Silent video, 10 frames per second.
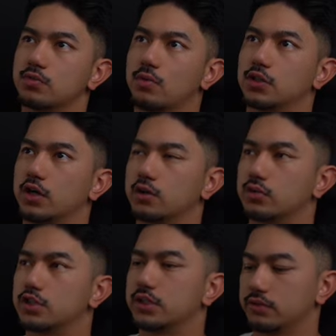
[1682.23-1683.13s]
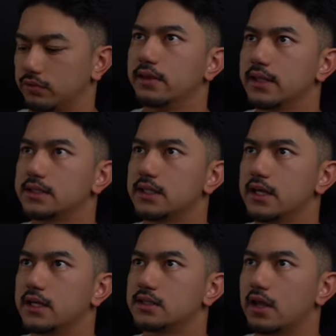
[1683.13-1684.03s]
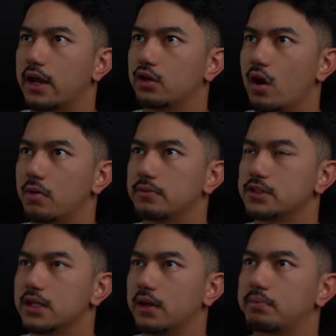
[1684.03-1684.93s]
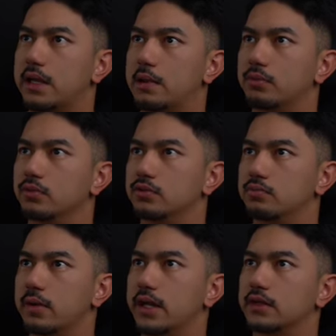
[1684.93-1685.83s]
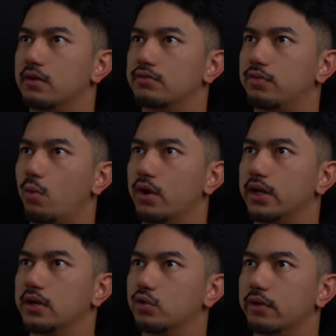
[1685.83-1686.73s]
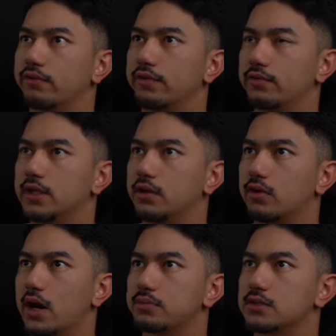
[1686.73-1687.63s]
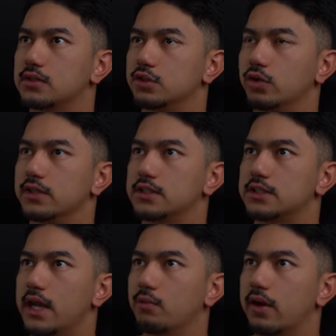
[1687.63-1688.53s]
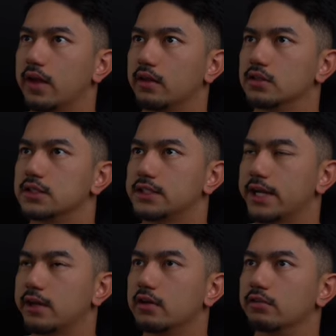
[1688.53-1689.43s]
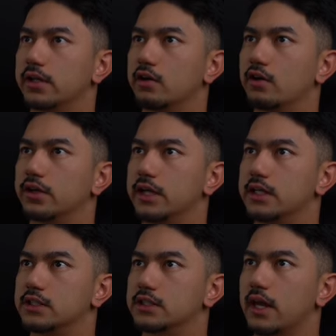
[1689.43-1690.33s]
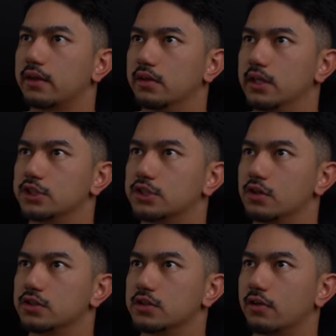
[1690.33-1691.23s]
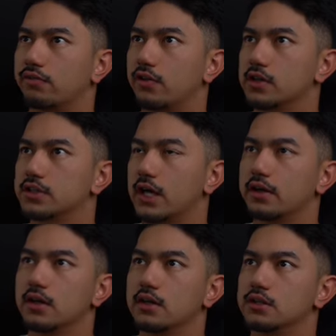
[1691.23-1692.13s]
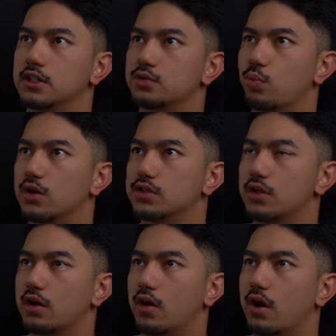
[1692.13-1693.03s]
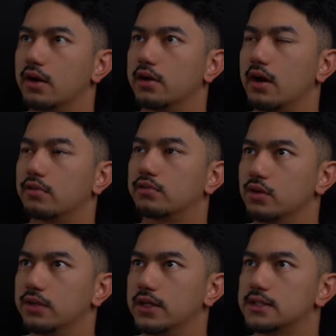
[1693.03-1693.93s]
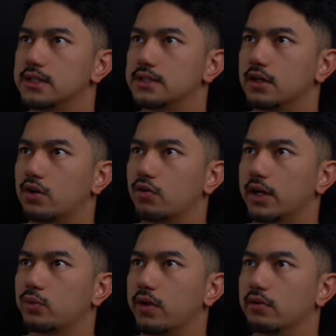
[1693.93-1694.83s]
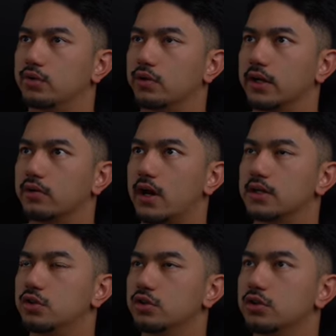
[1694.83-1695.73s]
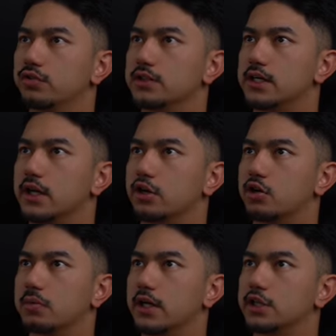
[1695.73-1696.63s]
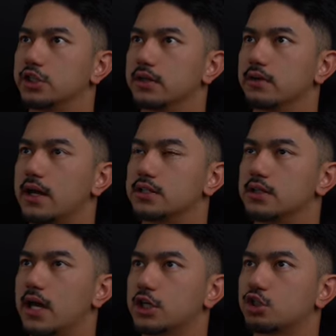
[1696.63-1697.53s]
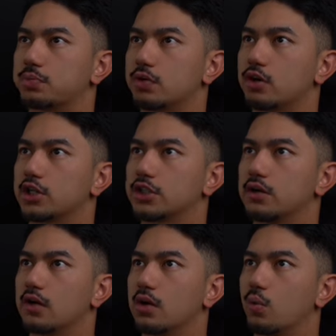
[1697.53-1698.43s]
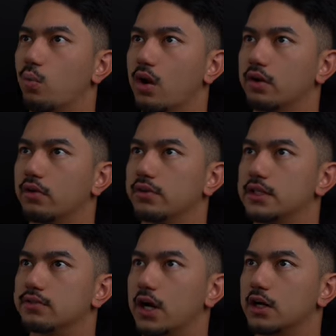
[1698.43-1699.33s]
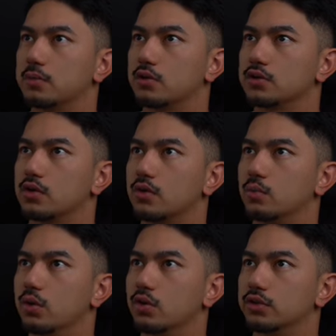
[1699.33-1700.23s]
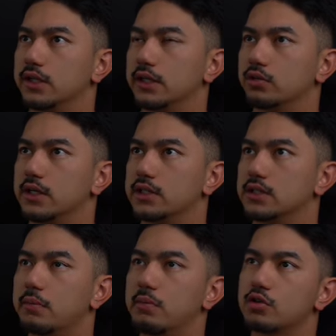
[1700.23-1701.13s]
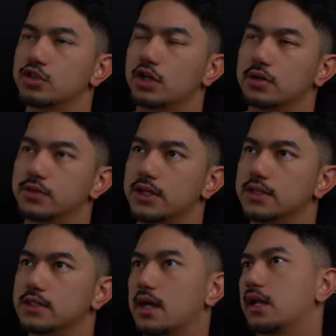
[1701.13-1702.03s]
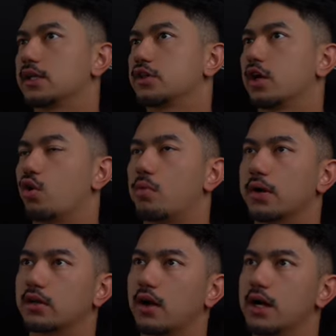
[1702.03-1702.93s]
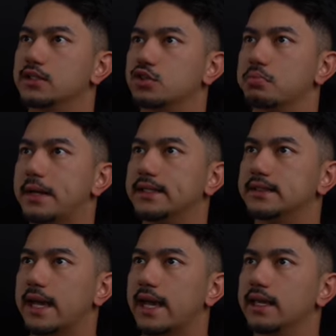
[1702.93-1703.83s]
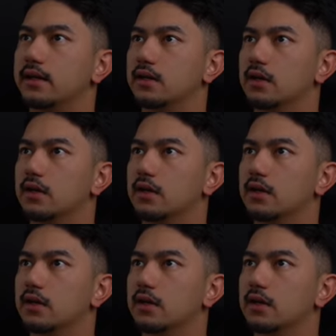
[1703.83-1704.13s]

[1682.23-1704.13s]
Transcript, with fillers: is what we're trying to achieve. This is a common mistake people make. Avoid doing 15 reps, doing the same way consecutively on each set. This shows that the first set just was not hard enough. So this is the correct way of doing it, right? Due to fatigue accumulation, as a natural progression, one of these variables will decrease. In most circumstances, I like to get all my clients to maintain